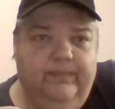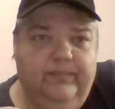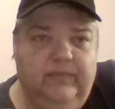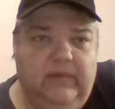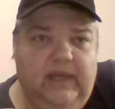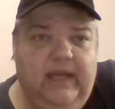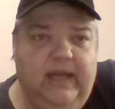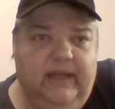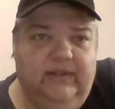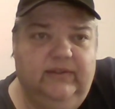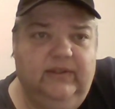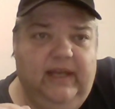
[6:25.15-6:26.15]
he
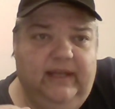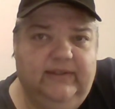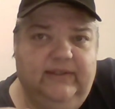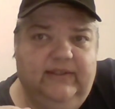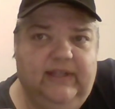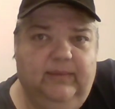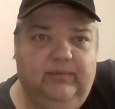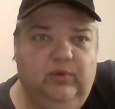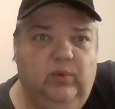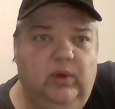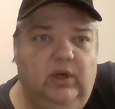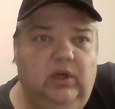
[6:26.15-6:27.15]
has it set up to
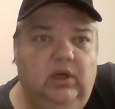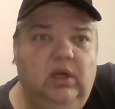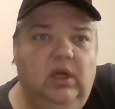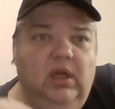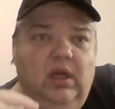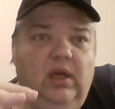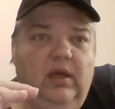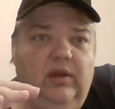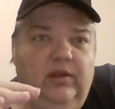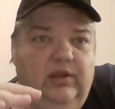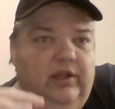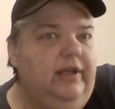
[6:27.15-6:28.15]
where
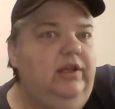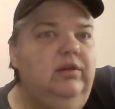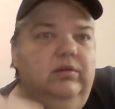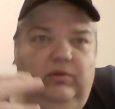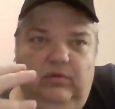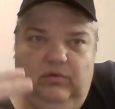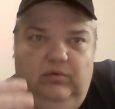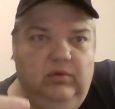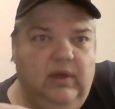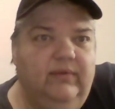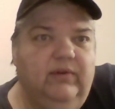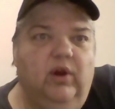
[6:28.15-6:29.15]
you
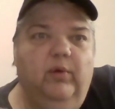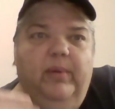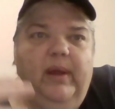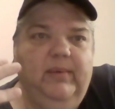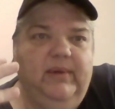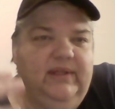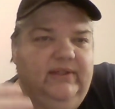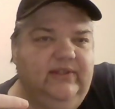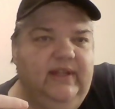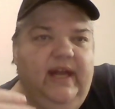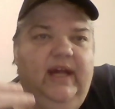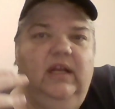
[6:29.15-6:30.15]
have your home payment, this
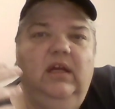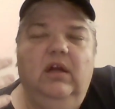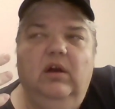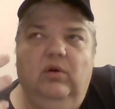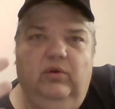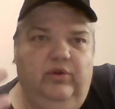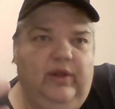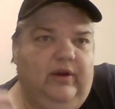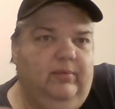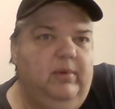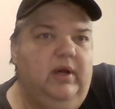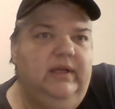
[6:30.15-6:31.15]
and that
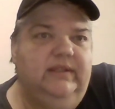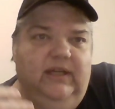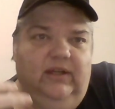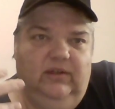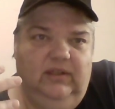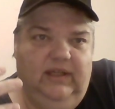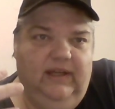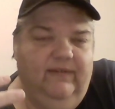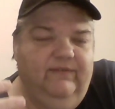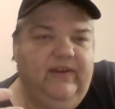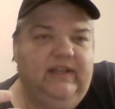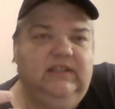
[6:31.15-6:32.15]
are monetarily
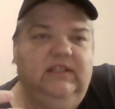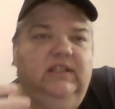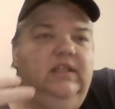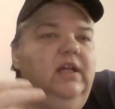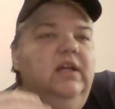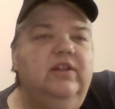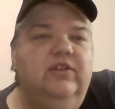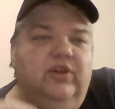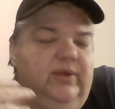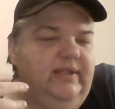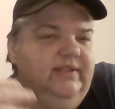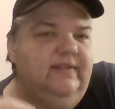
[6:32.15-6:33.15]
affected.
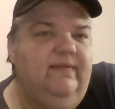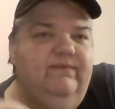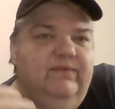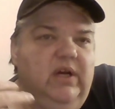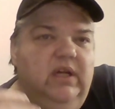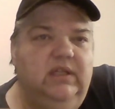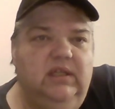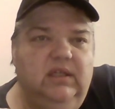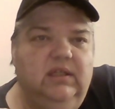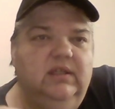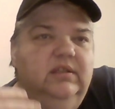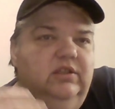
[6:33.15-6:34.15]
There is a fund
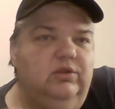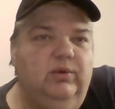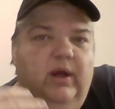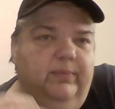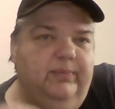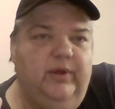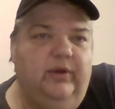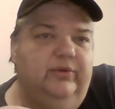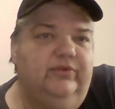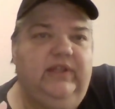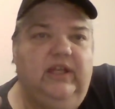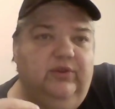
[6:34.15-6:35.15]
to help
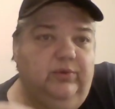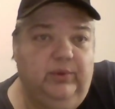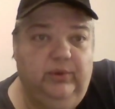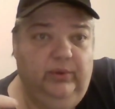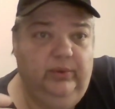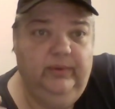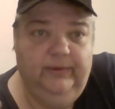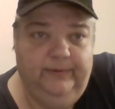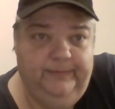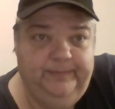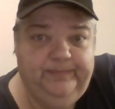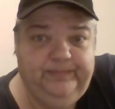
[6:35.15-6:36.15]
those get through
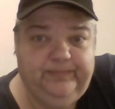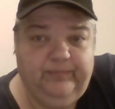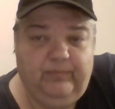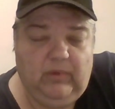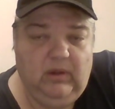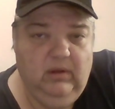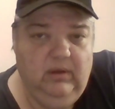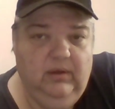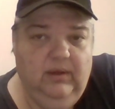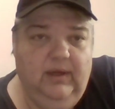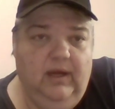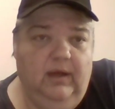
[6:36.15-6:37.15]

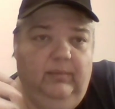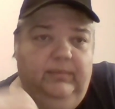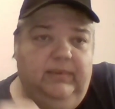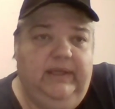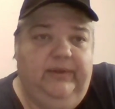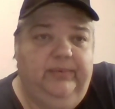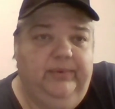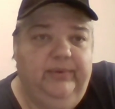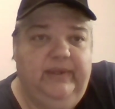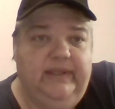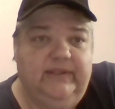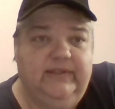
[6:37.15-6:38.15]

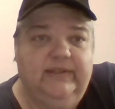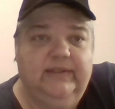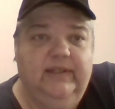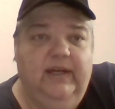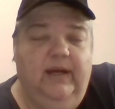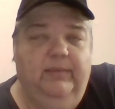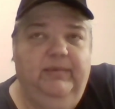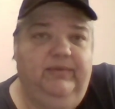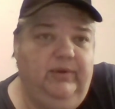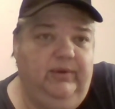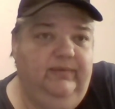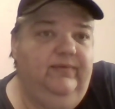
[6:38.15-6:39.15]
this if
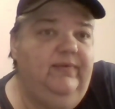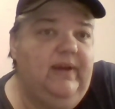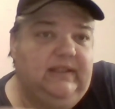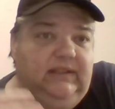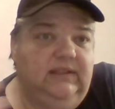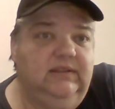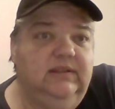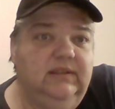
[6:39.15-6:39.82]
they're infected.